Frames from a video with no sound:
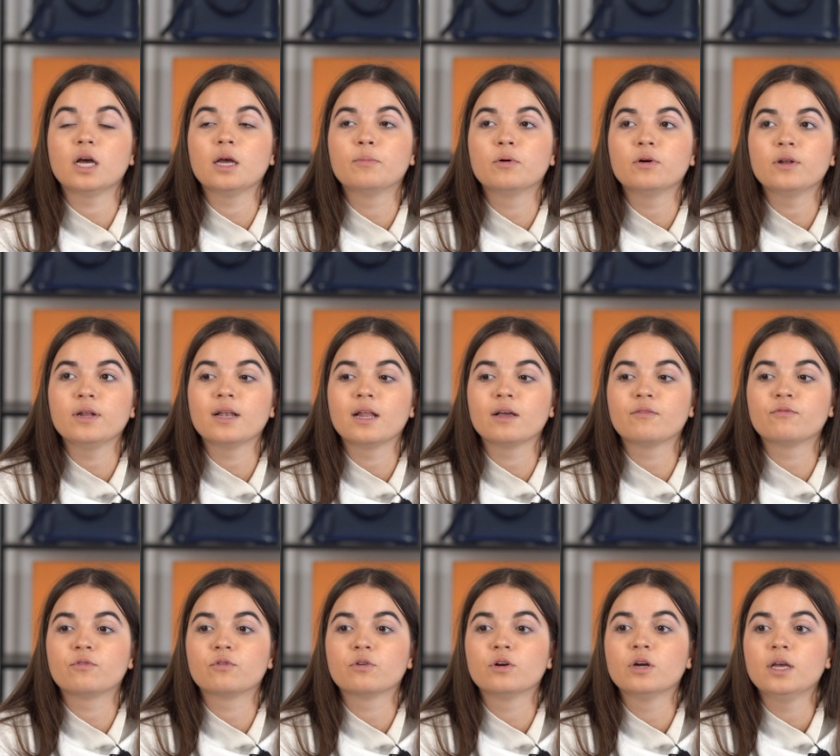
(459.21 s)
I bought it
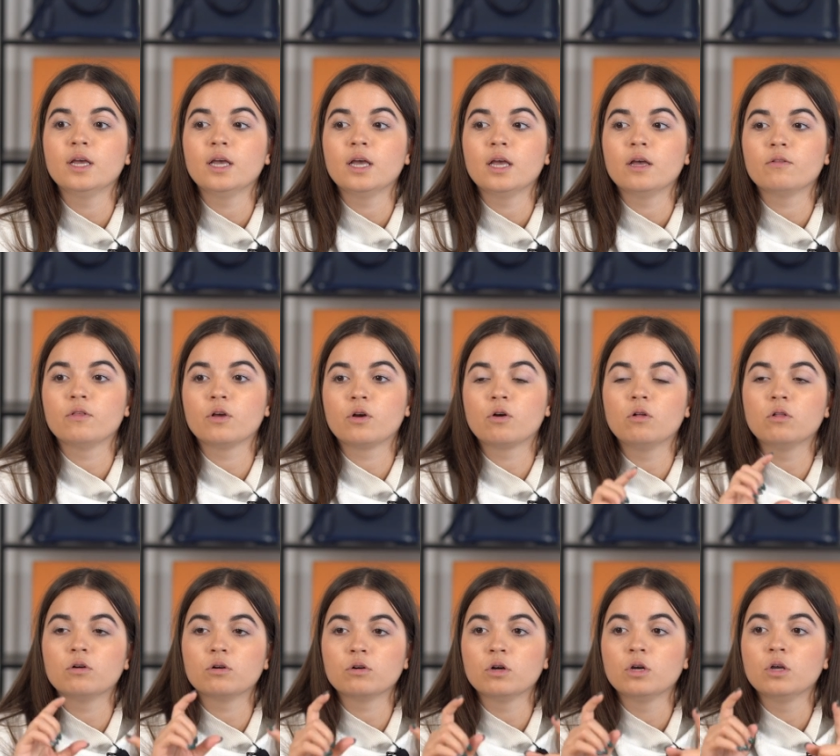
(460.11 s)
like for the
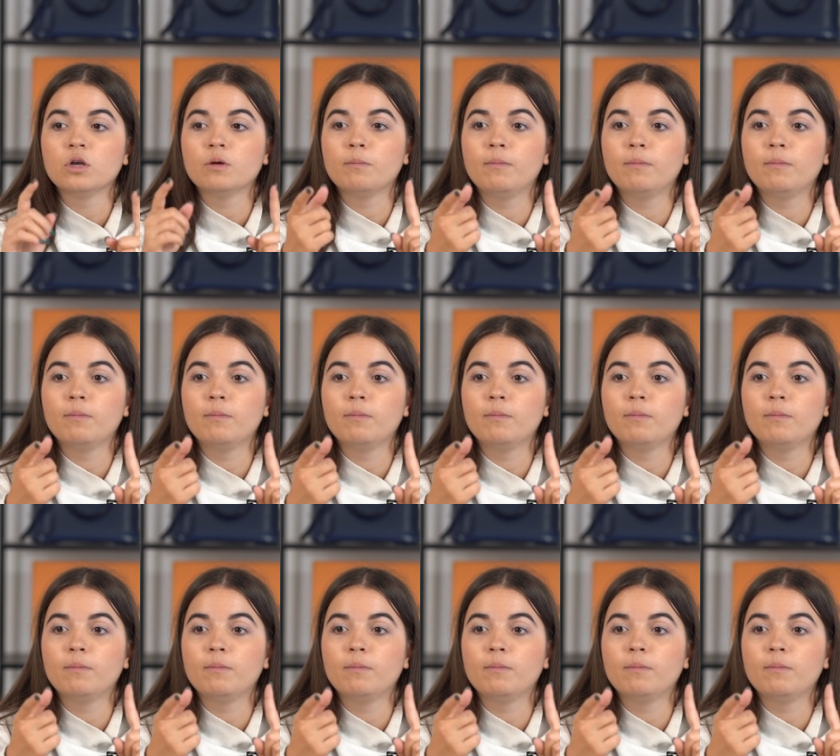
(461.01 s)
color